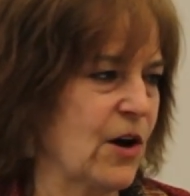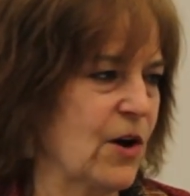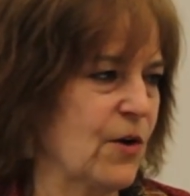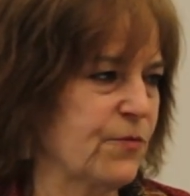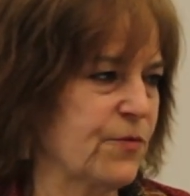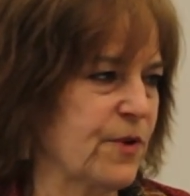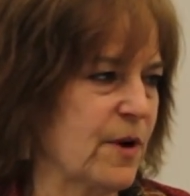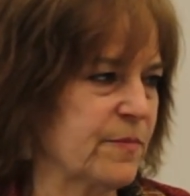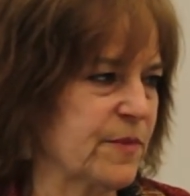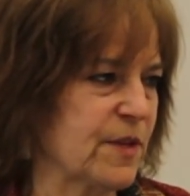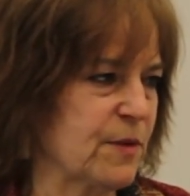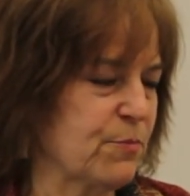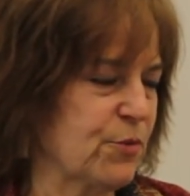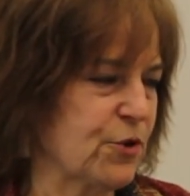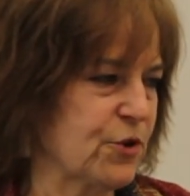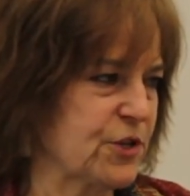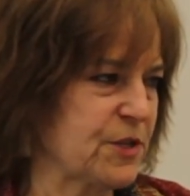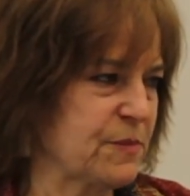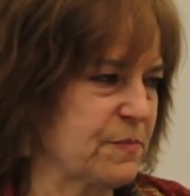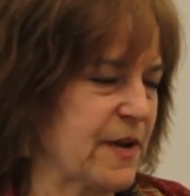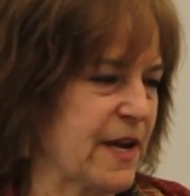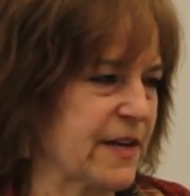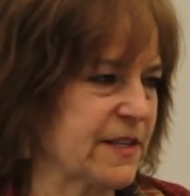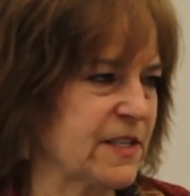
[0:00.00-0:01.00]
From the
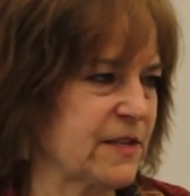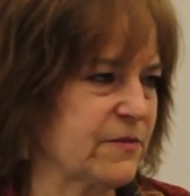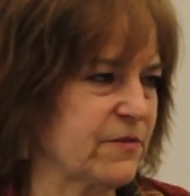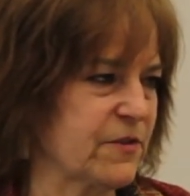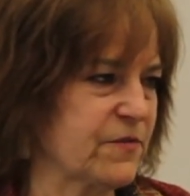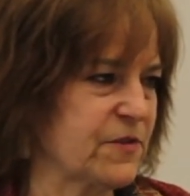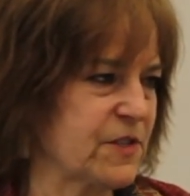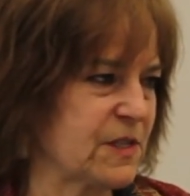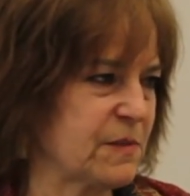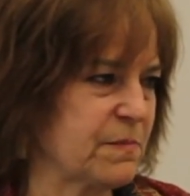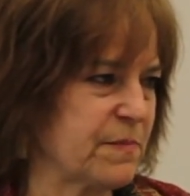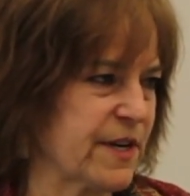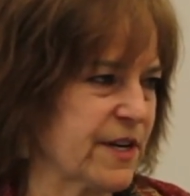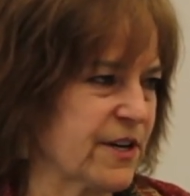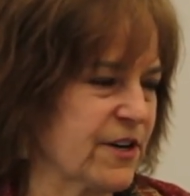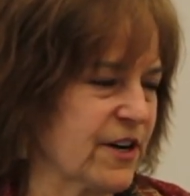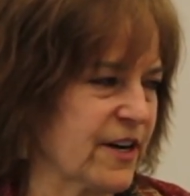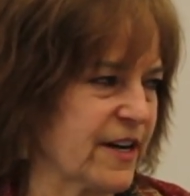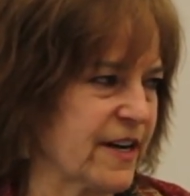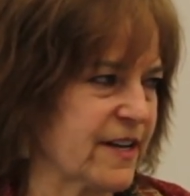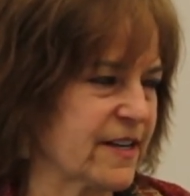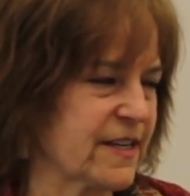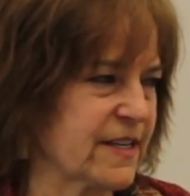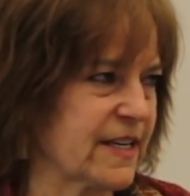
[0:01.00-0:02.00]
perspective of
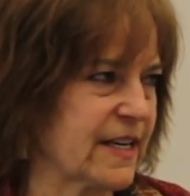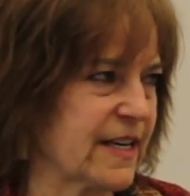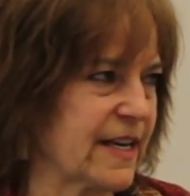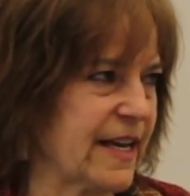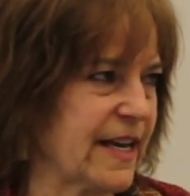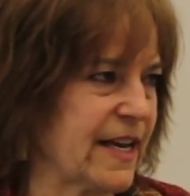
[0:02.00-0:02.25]
spirit,